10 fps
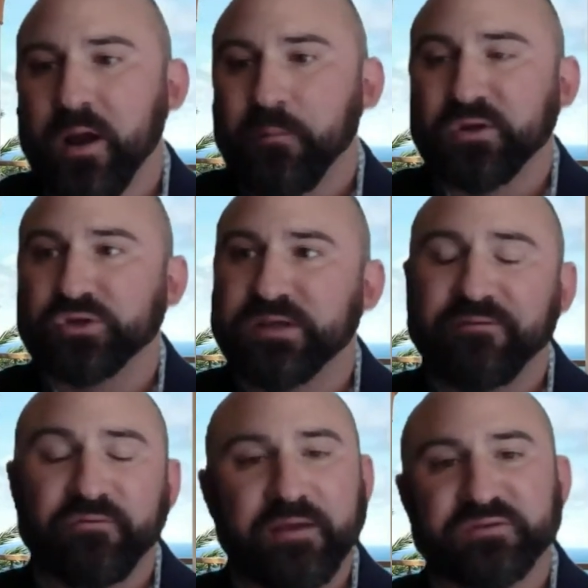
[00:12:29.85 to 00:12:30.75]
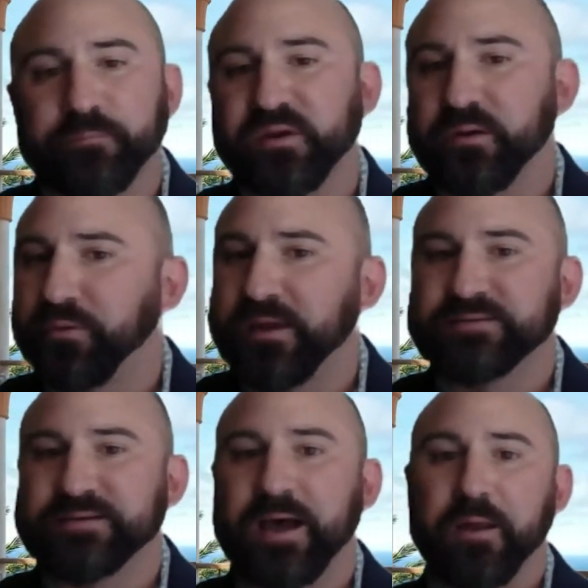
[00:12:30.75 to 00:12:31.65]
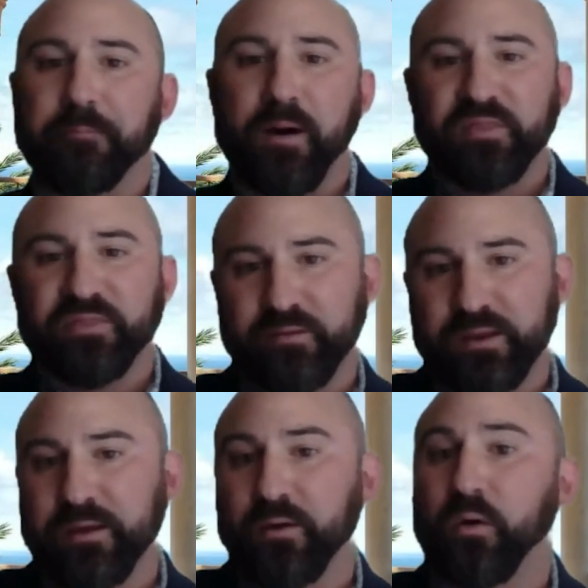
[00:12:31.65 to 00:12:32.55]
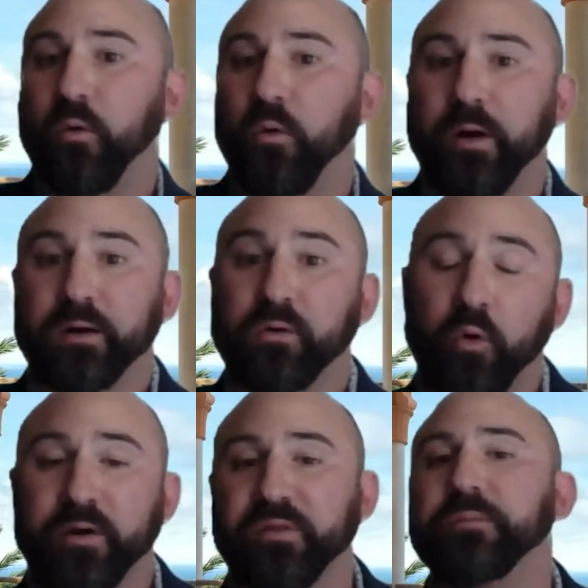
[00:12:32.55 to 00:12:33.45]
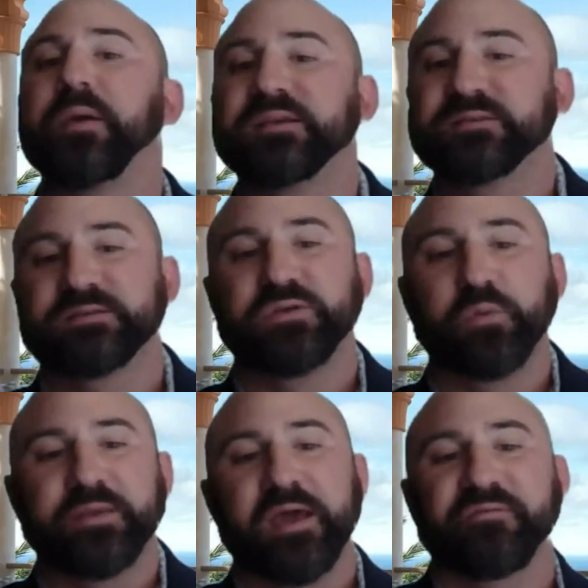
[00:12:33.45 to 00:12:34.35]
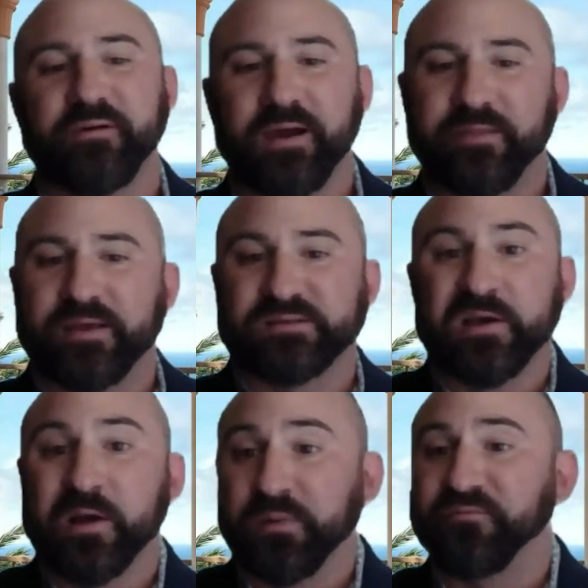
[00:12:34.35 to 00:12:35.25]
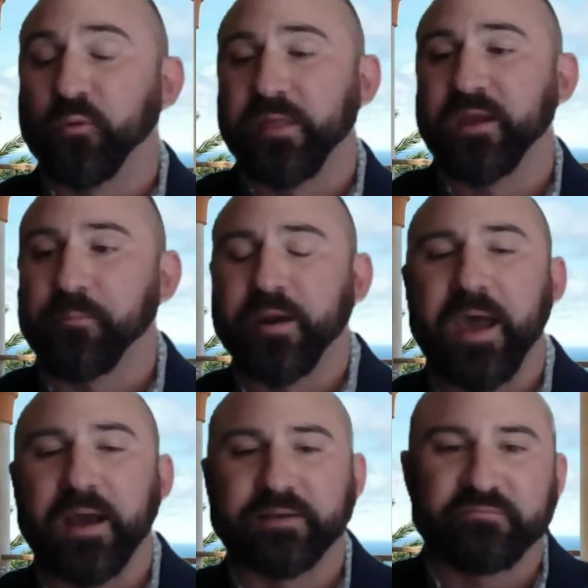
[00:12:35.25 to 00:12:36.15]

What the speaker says: But you should definitely have something in place on a monthly or quarterly basis to identify this before they come inactive.